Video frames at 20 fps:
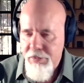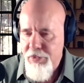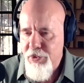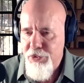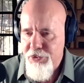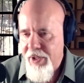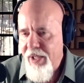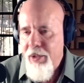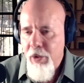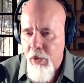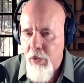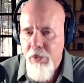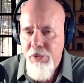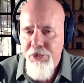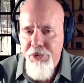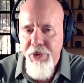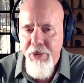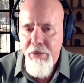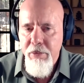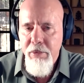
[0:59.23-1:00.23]
those a
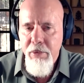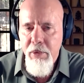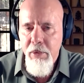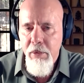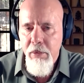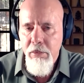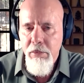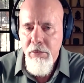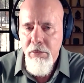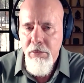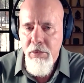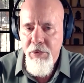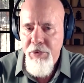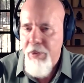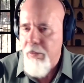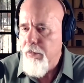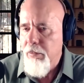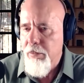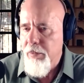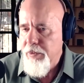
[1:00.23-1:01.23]
holes that you know
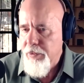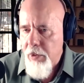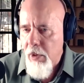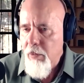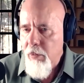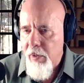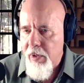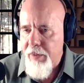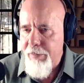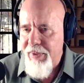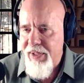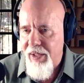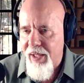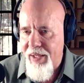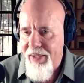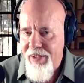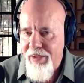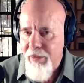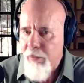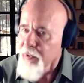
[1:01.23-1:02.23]
that we don't want to be
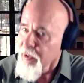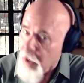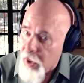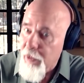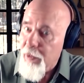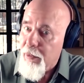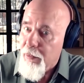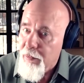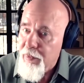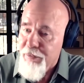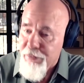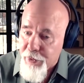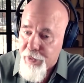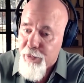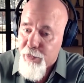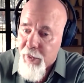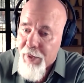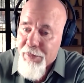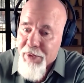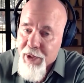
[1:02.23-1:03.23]
like, and that we all we've
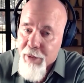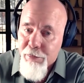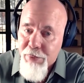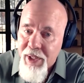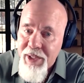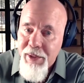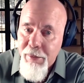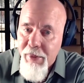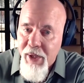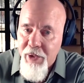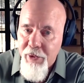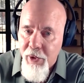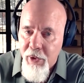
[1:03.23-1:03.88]
heard women complain about